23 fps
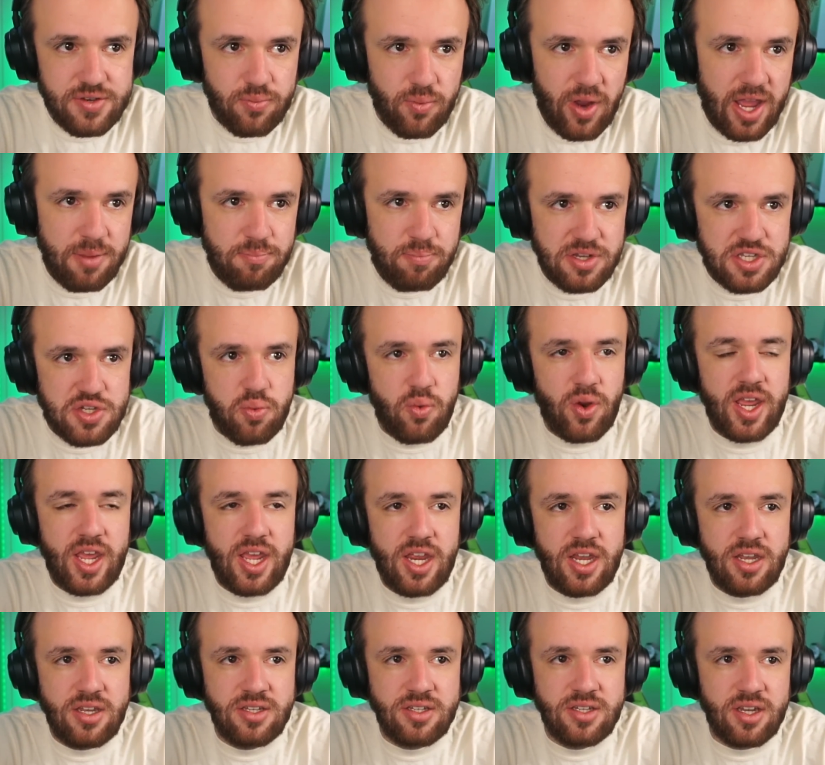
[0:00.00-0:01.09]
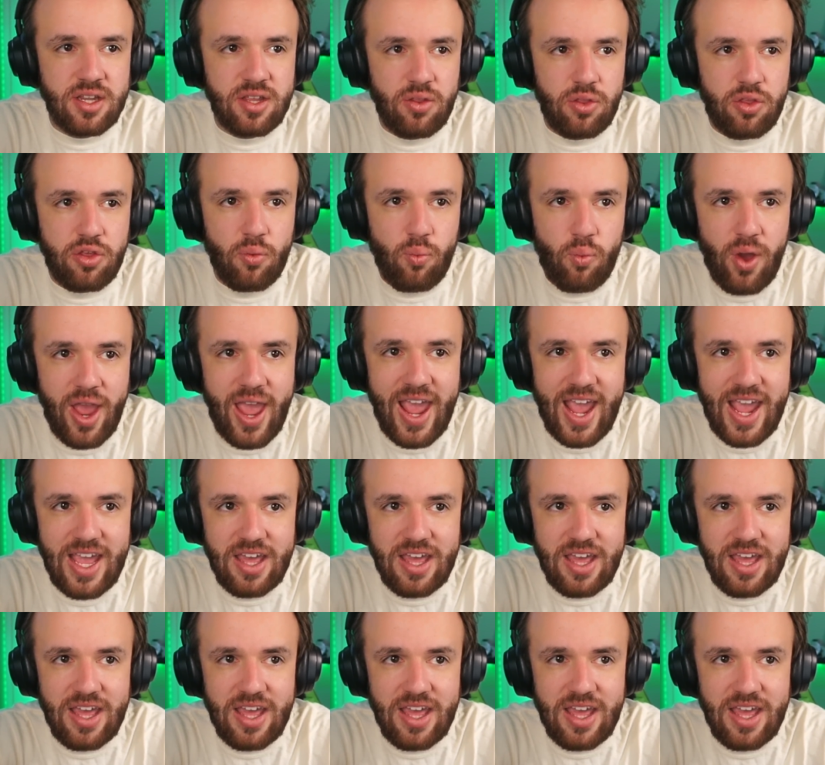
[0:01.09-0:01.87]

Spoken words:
right, between the way